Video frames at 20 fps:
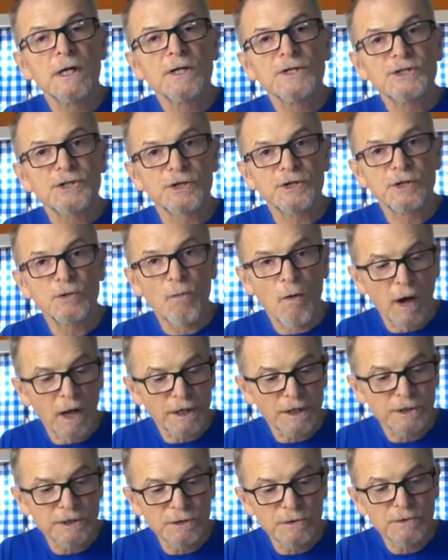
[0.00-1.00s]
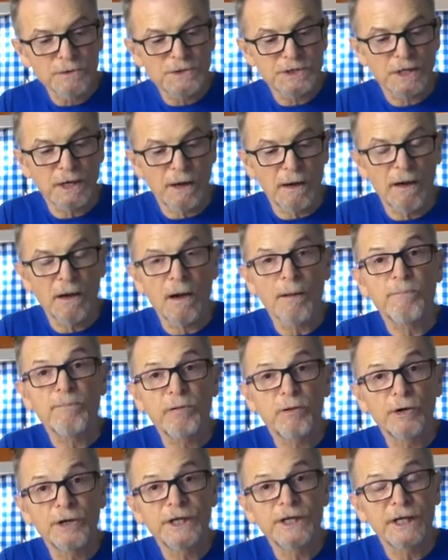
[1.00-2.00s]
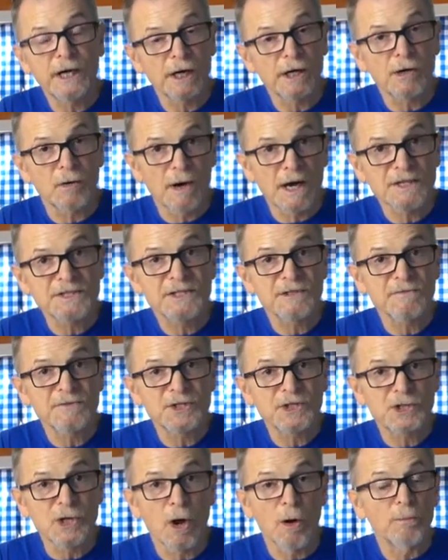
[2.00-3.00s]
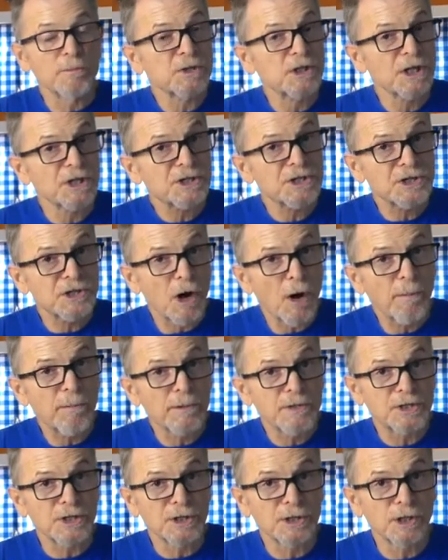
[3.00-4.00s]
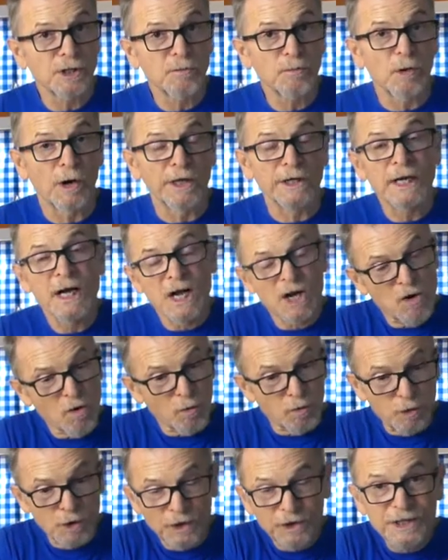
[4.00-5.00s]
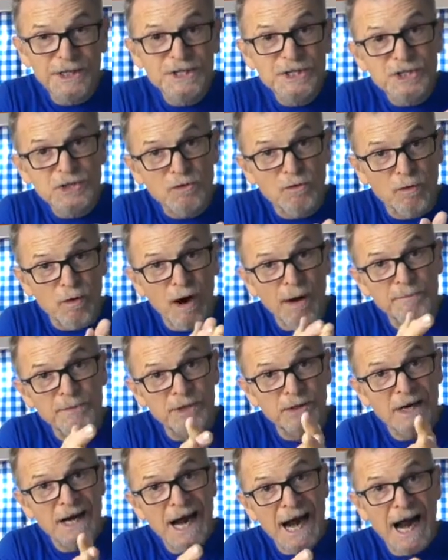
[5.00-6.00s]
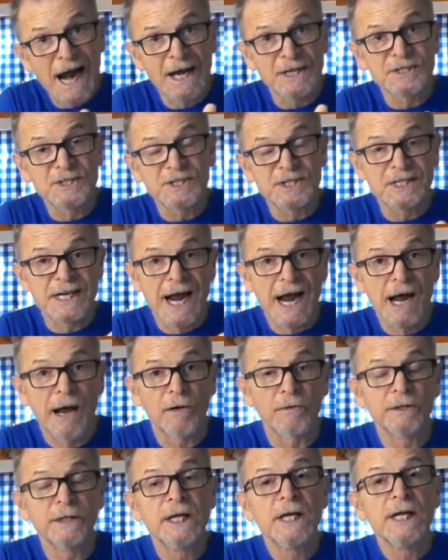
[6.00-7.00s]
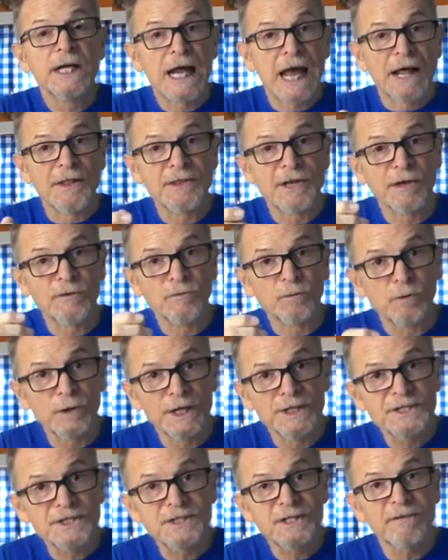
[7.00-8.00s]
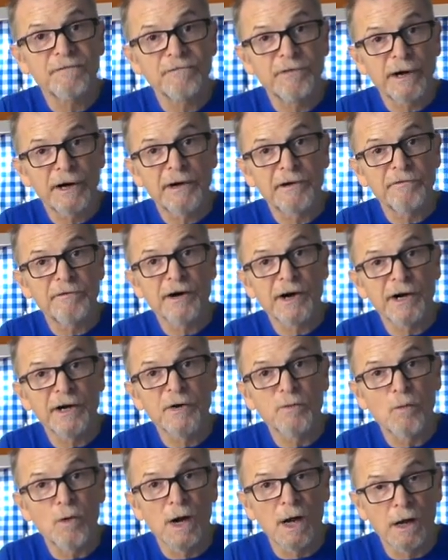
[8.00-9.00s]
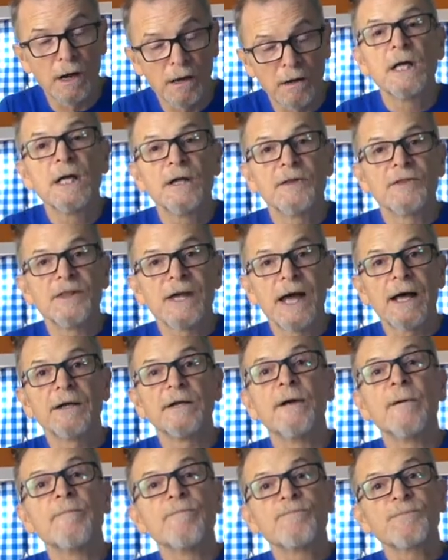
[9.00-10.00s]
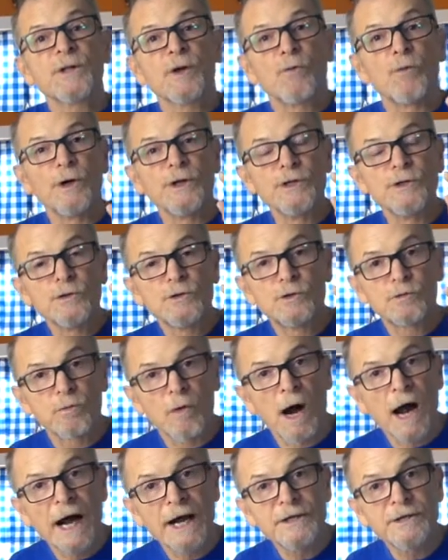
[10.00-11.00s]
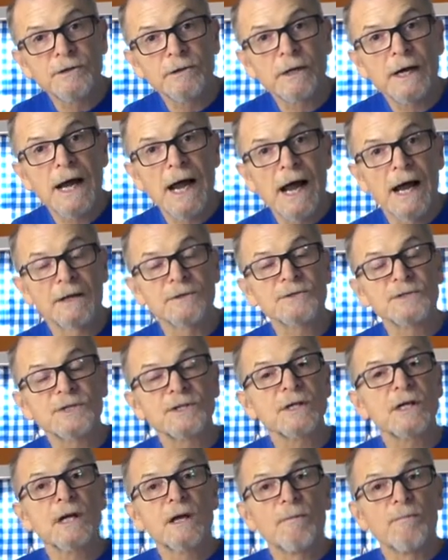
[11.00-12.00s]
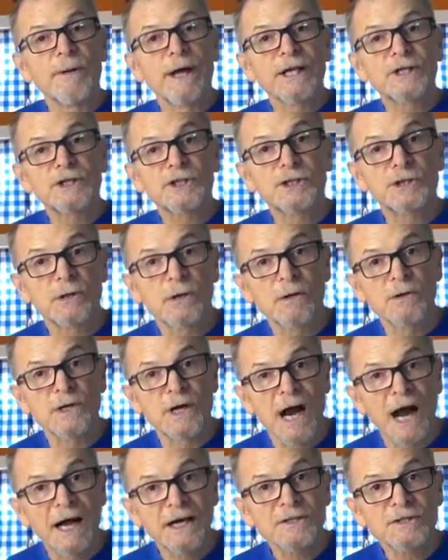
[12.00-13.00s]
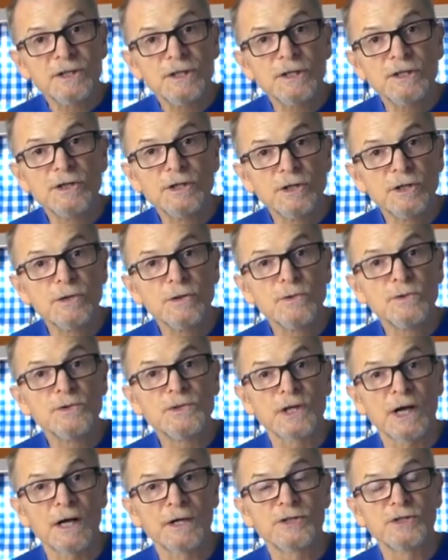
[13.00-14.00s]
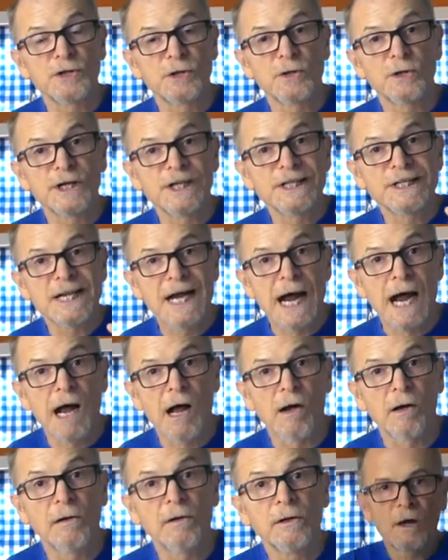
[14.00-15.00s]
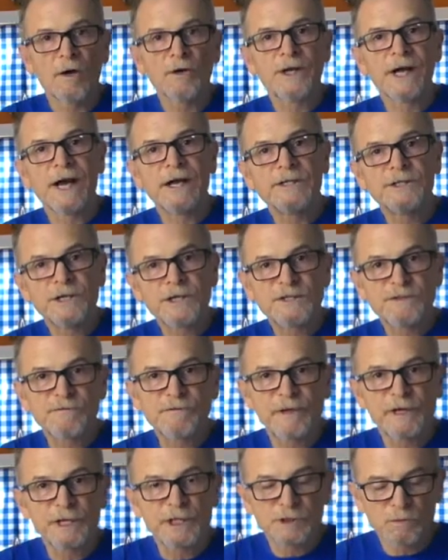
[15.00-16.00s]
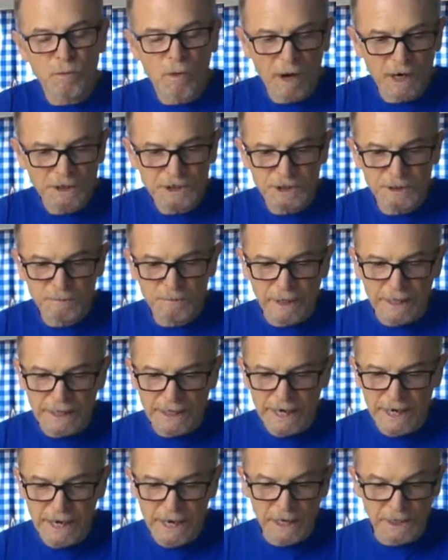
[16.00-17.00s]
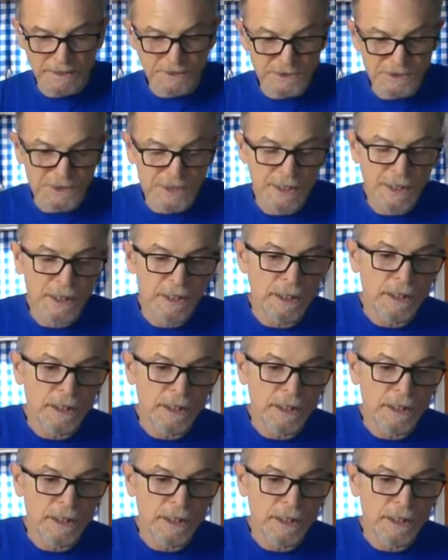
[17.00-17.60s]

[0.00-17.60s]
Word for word: So you want to use a, a pretty aggressive soap. Dish soap is a good one. Really scrub your hands down and then rinse them very, very well. Then, when you dry your hands, Make sure not to use a dirty towel. Okay, I just finished washing my hands.